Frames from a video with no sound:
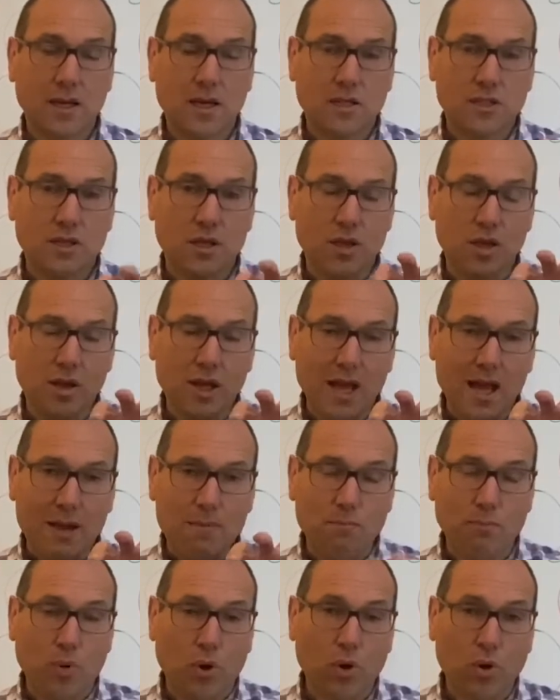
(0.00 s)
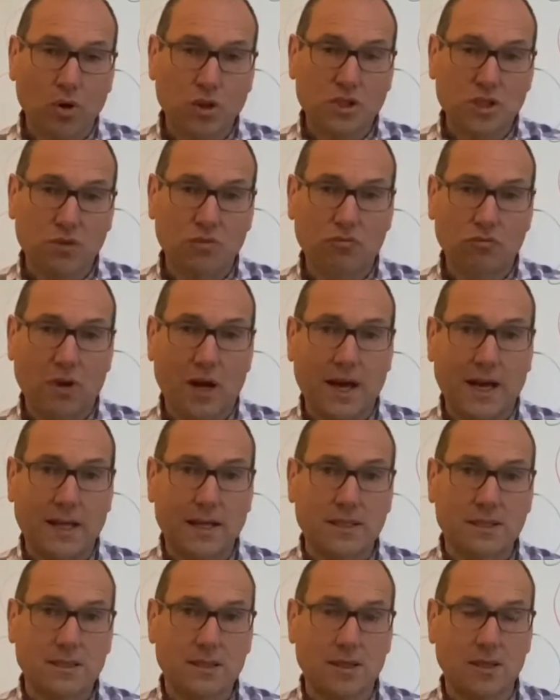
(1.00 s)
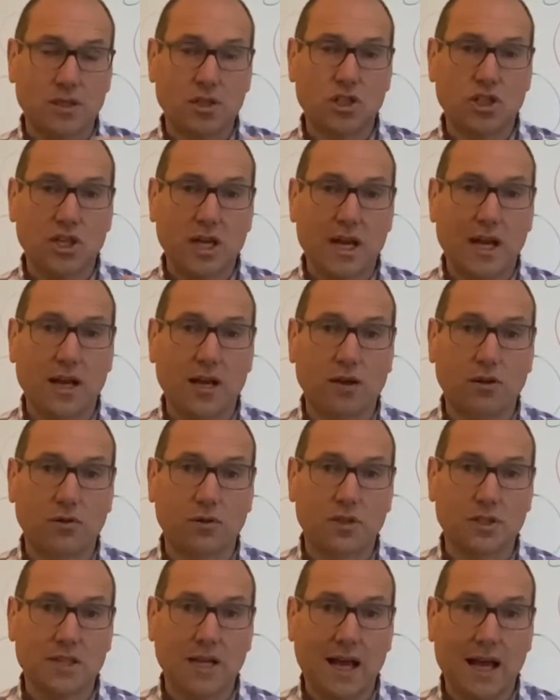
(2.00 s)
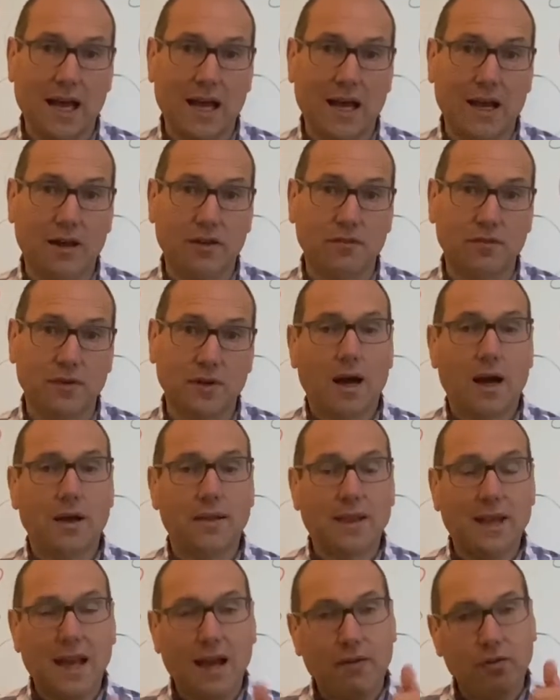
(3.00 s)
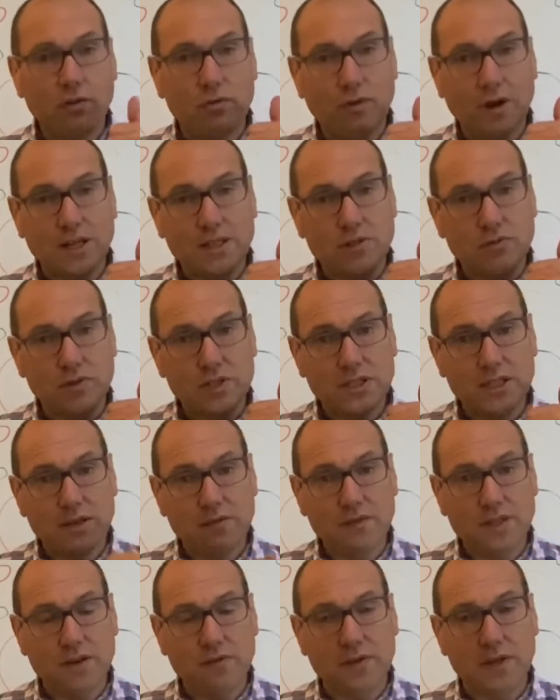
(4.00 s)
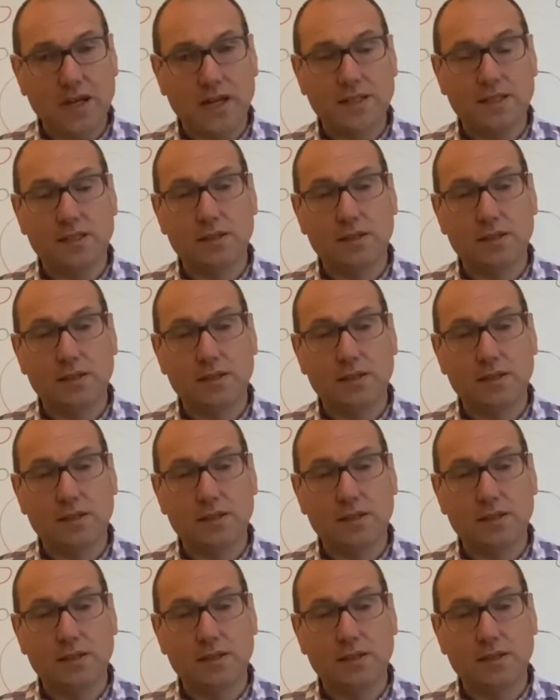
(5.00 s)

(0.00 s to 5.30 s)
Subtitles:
So the important rights that the shareholders have are they have a right to receive dividends.